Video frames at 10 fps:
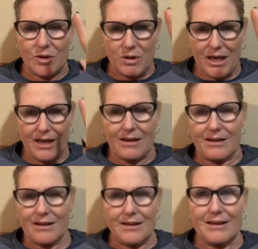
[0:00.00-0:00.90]
Okay,
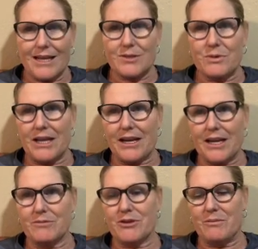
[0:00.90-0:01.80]
that's where that
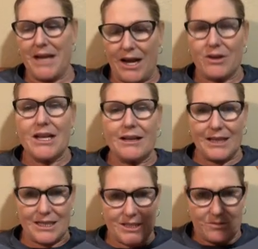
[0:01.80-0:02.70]
comes from. Now,
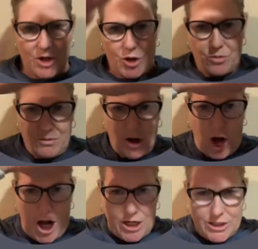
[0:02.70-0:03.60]
let's go
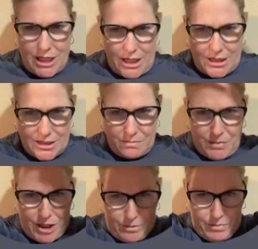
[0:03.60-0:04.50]
context,
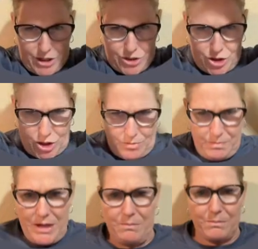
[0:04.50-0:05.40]
big picture,
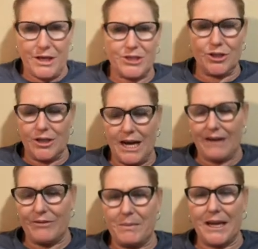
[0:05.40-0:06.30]

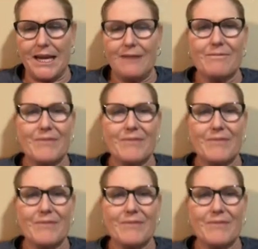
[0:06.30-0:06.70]
everybody.